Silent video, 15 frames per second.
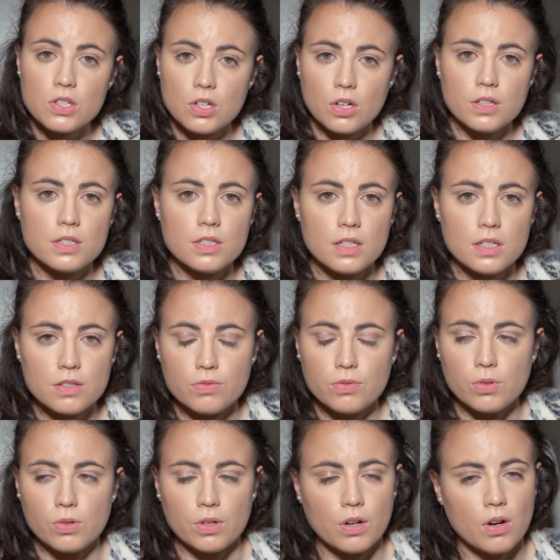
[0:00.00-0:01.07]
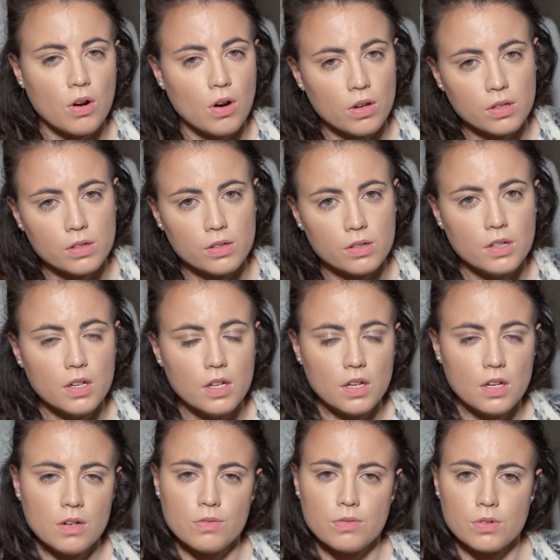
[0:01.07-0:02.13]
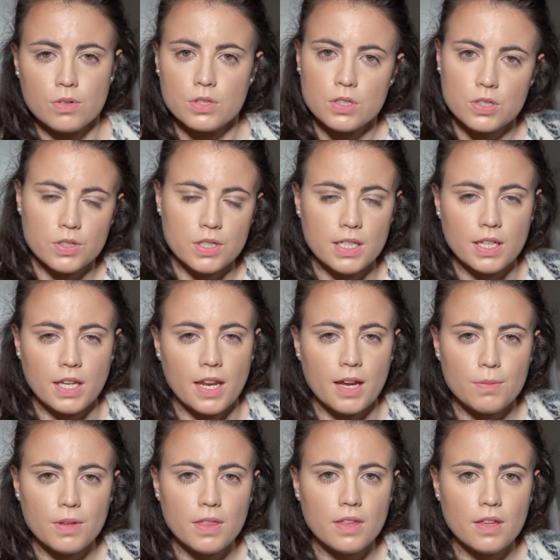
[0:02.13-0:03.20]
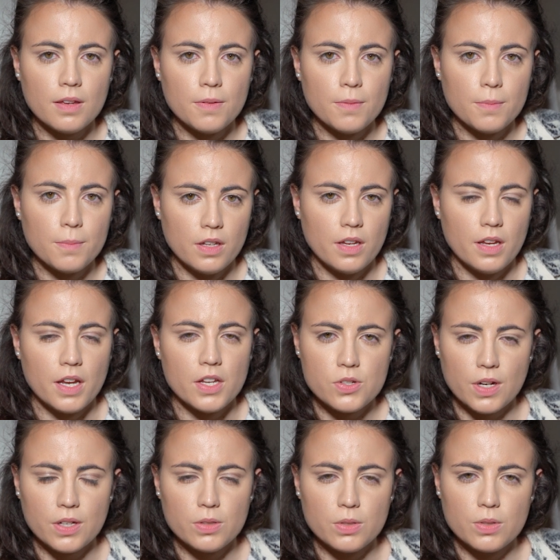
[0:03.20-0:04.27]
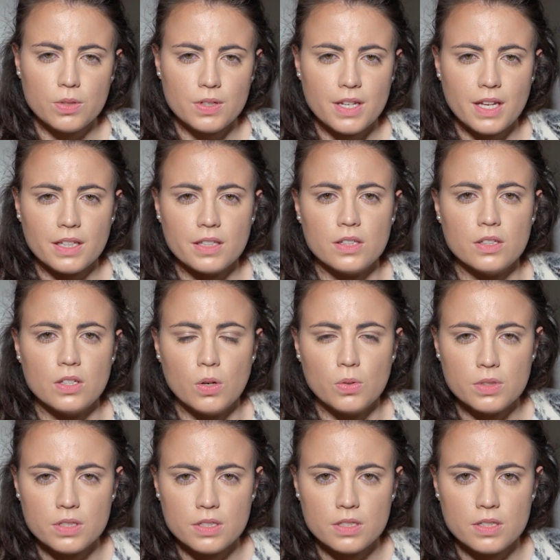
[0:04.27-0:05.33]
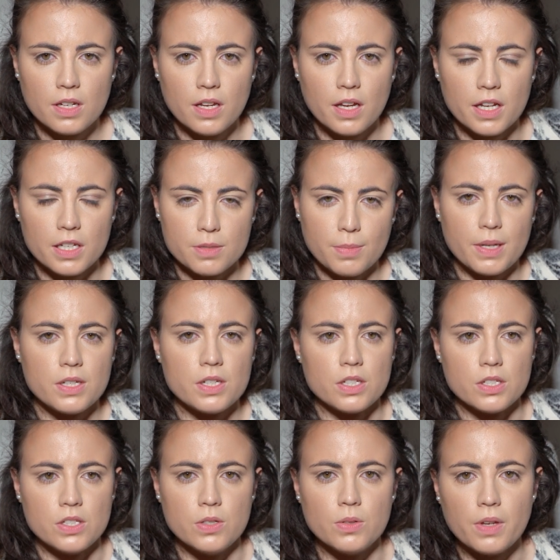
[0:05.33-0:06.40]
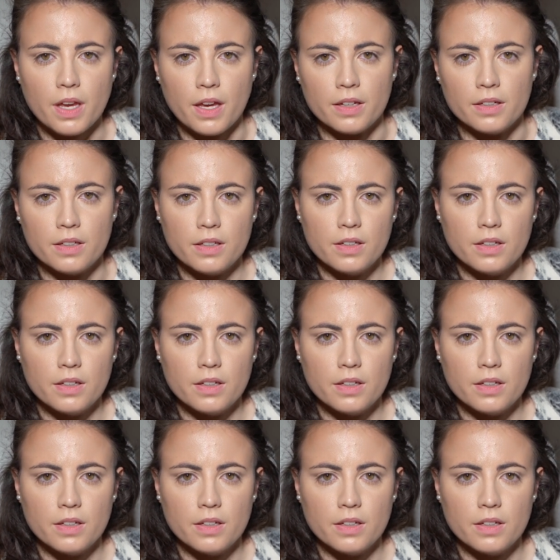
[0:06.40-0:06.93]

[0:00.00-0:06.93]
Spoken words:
choices for color, for string and everything. And try to connect the notes as much as you can.